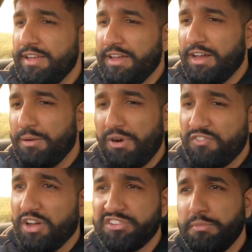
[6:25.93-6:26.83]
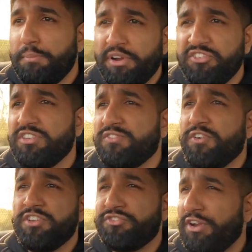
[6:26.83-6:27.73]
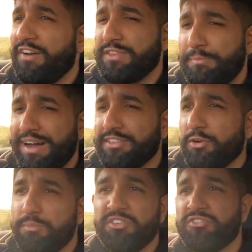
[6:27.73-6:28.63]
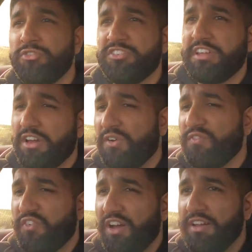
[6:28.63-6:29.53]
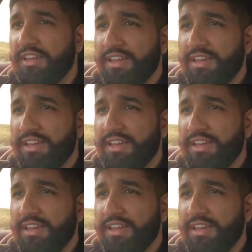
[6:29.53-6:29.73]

I've got some impressions for you straight off the bat though. I'm just cruising in comfort.